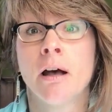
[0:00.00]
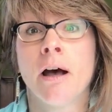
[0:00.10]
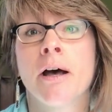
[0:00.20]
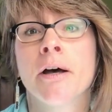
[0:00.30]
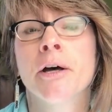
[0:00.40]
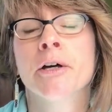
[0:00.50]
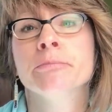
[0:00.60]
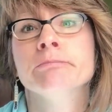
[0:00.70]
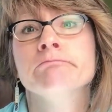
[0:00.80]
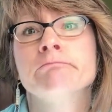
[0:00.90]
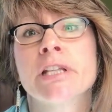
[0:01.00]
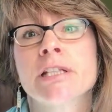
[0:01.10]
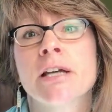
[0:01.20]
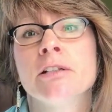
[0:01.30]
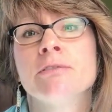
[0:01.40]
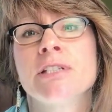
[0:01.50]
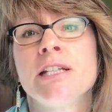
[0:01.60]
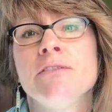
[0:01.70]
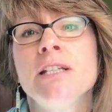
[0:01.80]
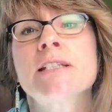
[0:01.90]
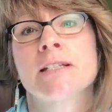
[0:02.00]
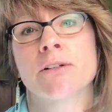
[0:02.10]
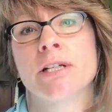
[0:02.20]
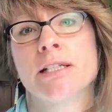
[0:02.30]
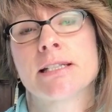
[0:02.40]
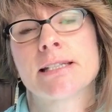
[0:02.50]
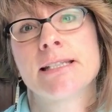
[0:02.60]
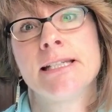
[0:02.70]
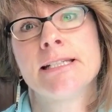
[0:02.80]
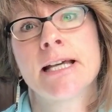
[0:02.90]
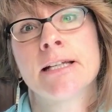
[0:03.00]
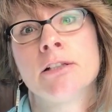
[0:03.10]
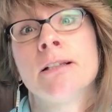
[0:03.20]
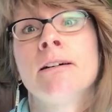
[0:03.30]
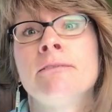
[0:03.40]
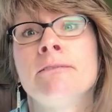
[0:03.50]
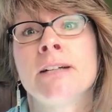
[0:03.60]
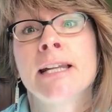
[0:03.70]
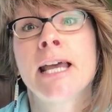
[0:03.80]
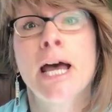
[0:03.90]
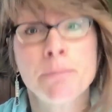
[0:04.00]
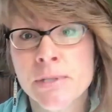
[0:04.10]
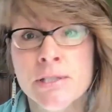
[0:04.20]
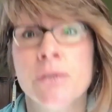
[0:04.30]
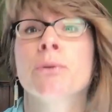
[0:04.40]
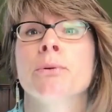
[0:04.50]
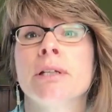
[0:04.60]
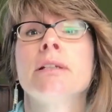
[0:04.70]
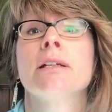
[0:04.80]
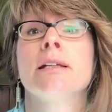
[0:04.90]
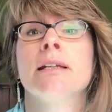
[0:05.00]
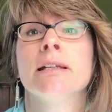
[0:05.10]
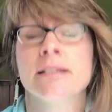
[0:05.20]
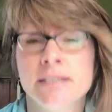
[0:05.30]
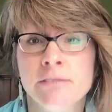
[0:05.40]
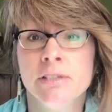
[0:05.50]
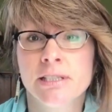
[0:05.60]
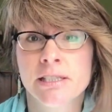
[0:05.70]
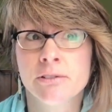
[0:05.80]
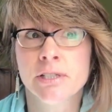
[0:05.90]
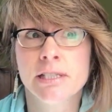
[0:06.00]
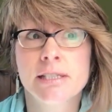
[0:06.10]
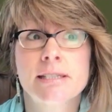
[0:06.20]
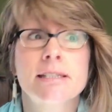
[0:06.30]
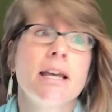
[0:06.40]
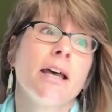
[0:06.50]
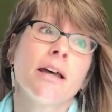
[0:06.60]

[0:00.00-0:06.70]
the title of a TV series, the title of an episode in a TV series,